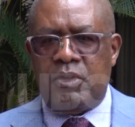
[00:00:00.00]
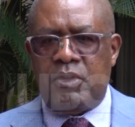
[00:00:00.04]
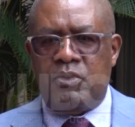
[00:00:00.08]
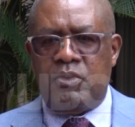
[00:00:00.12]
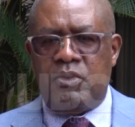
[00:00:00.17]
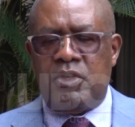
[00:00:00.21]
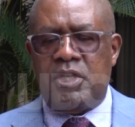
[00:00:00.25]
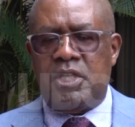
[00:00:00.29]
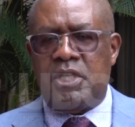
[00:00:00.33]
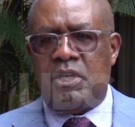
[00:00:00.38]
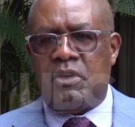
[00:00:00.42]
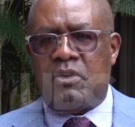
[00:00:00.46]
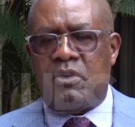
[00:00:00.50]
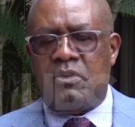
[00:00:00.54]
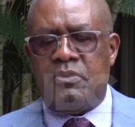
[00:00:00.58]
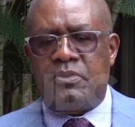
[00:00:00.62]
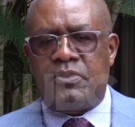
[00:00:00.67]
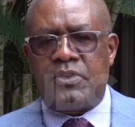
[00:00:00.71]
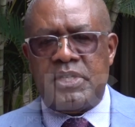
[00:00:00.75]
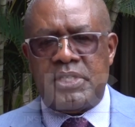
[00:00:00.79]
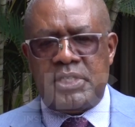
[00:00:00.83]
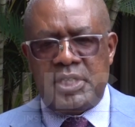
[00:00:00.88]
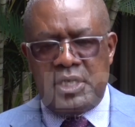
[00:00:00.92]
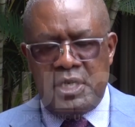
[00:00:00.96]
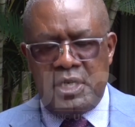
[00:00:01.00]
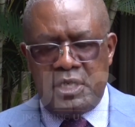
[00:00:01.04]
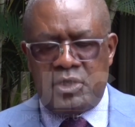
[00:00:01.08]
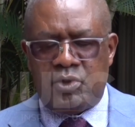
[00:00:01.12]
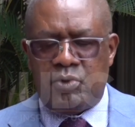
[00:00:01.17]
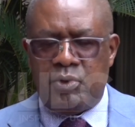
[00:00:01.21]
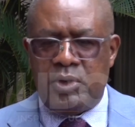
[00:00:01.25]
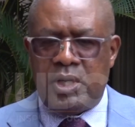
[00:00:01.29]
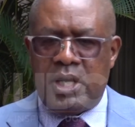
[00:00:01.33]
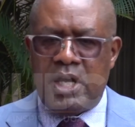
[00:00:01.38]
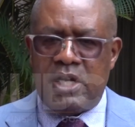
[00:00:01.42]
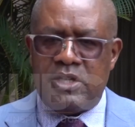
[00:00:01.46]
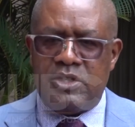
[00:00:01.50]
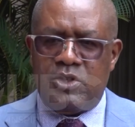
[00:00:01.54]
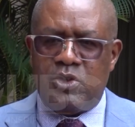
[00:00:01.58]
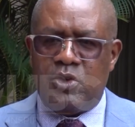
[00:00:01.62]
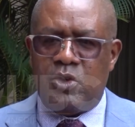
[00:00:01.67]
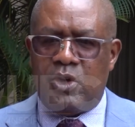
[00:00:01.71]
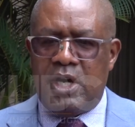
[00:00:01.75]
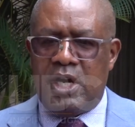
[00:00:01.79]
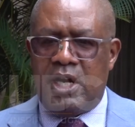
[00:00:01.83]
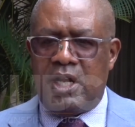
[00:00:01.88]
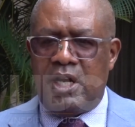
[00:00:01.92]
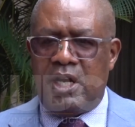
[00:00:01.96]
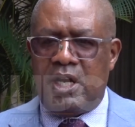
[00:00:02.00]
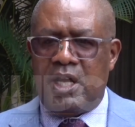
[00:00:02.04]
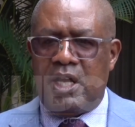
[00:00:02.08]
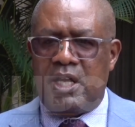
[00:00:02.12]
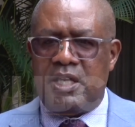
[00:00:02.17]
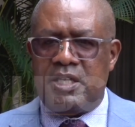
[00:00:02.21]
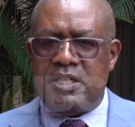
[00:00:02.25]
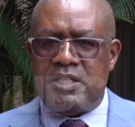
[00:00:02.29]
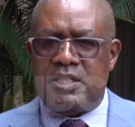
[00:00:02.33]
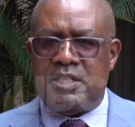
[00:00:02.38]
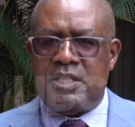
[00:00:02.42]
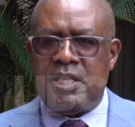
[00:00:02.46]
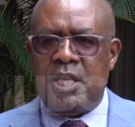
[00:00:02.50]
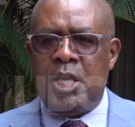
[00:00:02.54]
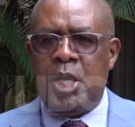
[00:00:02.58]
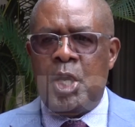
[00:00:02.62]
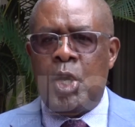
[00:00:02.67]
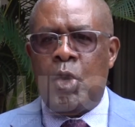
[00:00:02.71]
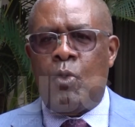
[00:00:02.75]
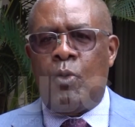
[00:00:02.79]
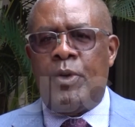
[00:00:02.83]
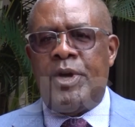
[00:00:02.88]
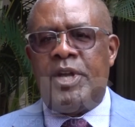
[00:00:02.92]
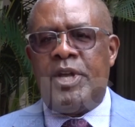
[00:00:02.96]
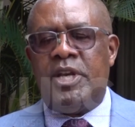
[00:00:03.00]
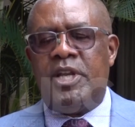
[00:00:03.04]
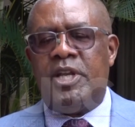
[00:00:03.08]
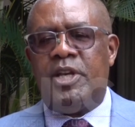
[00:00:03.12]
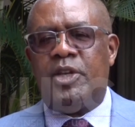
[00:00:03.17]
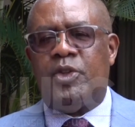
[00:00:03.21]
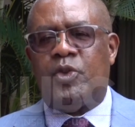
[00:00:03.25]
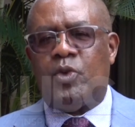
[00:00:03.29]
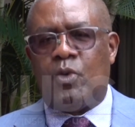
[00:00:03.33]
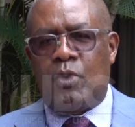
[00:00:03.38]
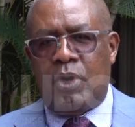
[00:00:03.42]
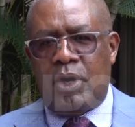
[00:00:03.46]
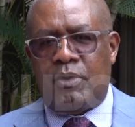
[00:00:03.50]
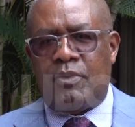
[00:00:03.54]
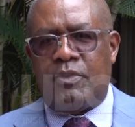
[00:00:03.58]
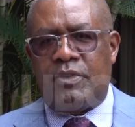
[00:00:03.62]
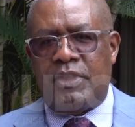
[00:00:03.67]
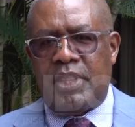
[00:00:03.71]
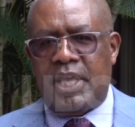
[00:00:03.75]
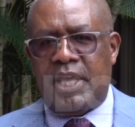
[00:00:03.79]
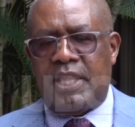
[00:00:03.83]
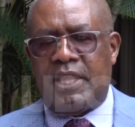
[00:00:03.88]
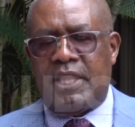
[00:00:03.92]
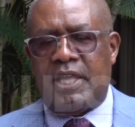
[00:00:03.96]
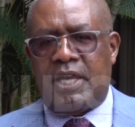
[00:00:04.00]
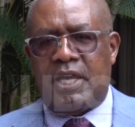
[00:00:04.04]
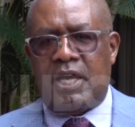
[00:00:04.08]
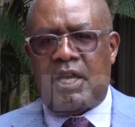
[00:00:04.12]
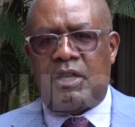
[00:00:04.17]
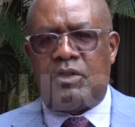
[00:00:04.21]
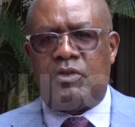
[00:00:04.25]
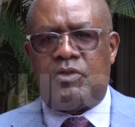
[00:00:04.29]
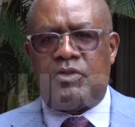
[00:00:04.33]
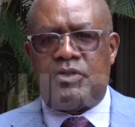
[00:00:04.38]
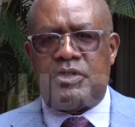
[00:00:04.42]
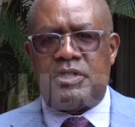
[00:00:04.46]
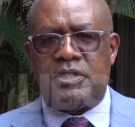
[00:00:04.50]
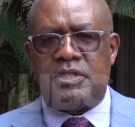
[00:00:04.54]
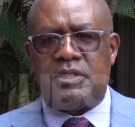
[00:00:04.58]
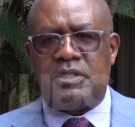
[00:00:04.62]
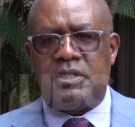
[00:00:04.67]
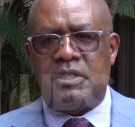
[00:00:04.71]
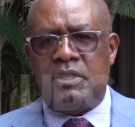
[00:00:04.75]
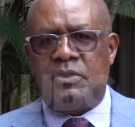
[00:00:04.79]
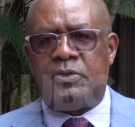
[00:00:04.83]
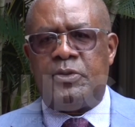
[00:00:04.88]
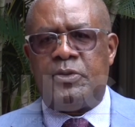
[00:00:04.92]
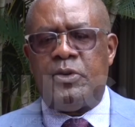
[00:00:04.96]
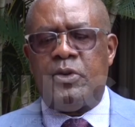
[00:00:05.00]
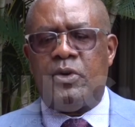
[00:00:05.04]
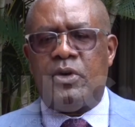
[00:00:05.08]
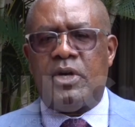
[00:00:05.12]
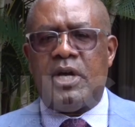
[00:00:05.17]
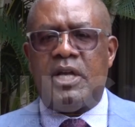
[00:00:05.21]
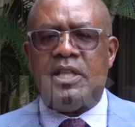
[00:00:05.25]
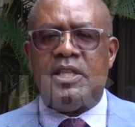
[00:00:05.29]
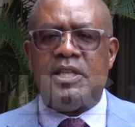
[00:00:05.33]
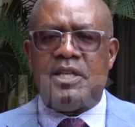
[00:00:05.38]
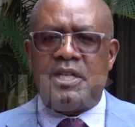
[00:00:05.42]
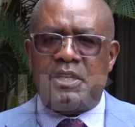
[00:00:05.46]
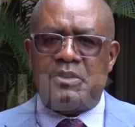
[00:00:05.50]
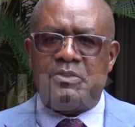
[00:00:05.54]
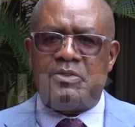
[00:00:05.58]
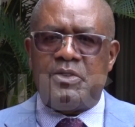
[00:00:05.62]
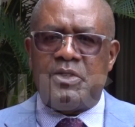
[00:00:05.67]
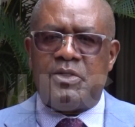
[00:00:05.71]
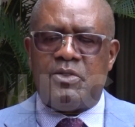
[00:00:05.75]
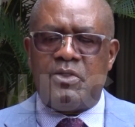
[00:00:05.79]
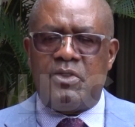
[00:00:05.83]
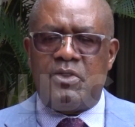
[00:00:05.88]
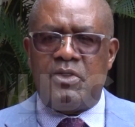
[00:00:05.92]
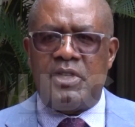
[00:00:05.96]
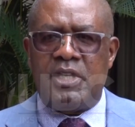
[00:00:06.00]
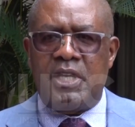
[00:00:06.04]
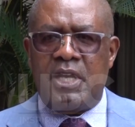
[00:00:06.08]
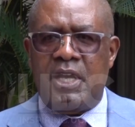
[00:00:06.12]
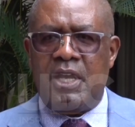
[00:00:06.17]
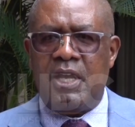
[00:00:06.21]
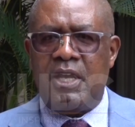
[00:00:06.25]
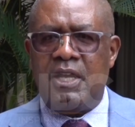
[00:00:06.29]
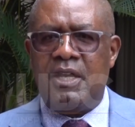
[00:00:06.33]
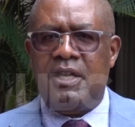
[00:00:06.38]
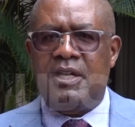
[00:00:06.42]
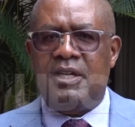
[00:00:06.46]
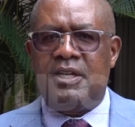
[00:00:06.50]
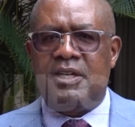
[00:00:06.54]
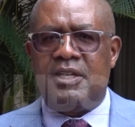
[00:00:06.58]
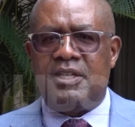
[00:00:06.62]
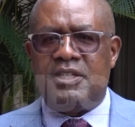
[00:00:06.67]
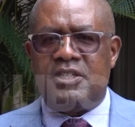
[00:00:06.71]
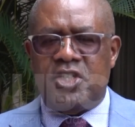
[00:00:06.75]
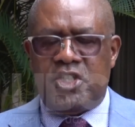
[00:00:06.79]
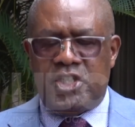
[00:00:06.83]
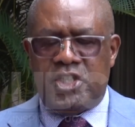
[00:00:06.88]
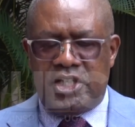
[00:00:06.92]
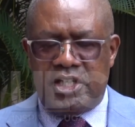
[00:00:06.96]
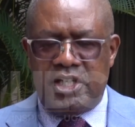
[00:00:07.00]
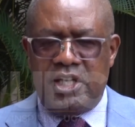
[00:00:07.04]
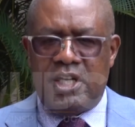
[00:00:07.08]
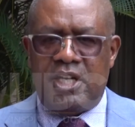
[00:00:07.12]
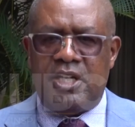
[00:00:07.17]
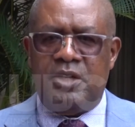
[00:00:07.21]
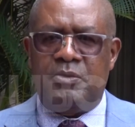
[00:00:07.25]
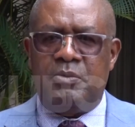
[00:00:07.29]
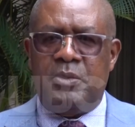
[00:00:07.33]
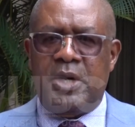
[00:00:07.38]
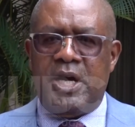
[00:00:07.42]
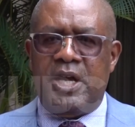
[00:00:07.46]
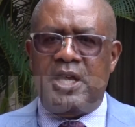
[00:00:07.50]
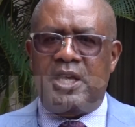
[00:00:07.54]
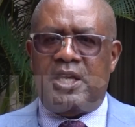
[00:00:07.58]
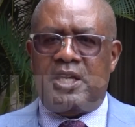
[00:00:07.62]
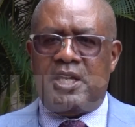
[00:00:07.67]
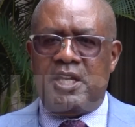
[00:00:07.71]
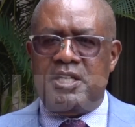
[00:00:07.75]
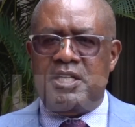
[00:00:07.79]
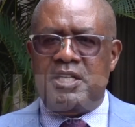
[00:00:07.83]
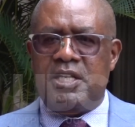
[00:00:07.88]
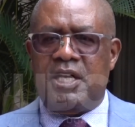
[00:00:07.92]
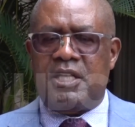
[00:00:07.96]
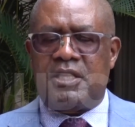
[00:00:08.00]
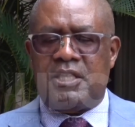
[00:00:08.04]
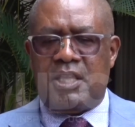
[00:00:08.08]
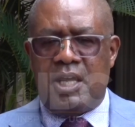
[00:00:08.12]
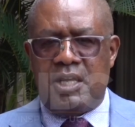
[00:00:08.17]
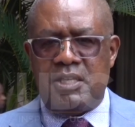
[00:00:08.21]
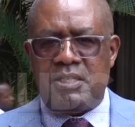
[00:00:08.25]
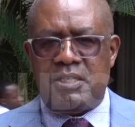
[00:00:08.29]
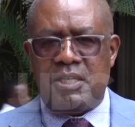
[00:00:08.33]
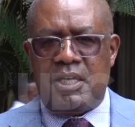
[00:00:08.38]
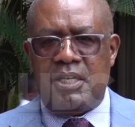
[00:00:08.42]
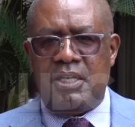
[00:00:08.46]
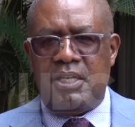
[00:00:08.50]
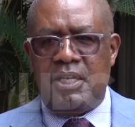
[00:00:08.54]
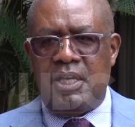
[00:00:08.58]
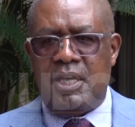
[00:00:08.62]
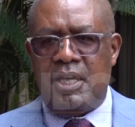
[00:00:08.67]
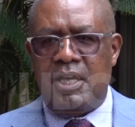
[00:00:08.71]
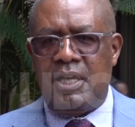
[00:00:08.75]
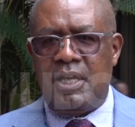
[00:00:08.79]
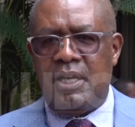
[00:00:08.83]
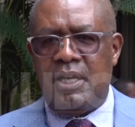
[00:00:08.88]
during the conference next week as Uganda is we need to work with the other countries. If you look at Lake Victoria, it's shared by Kenya, Tanzania,